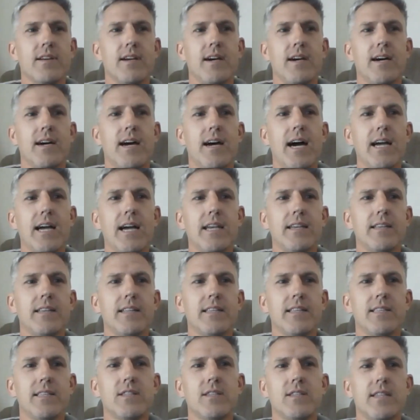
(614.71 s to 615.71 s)

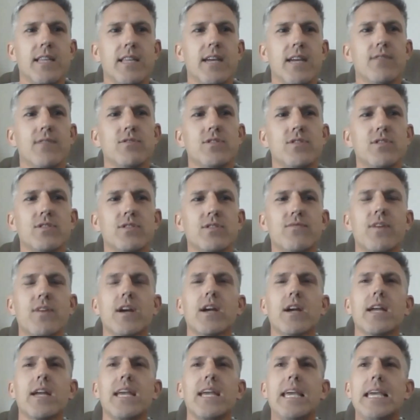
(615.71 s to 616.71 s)
it was just
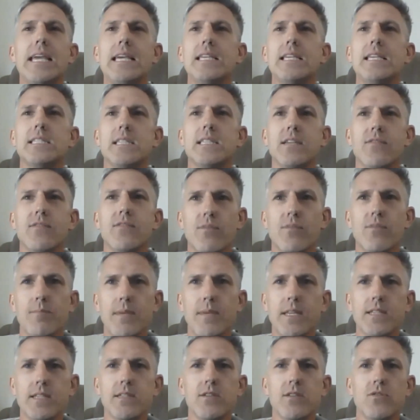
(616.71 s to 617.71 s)
very easy for
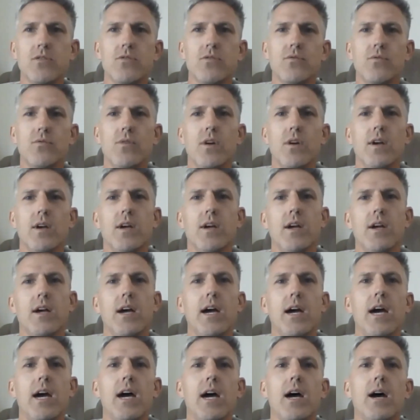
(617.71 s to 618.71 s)
me to
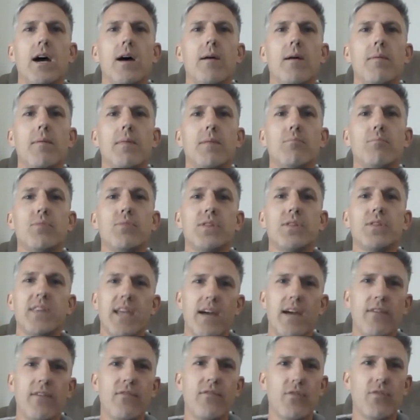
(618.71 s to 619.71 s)
put
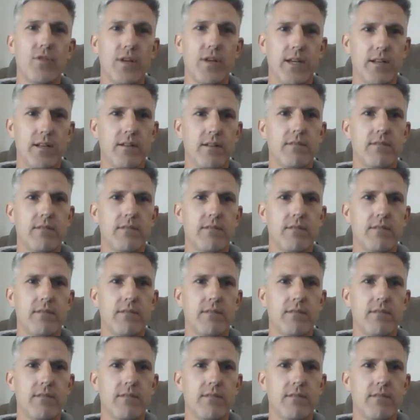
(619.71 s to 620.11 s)
the effort in.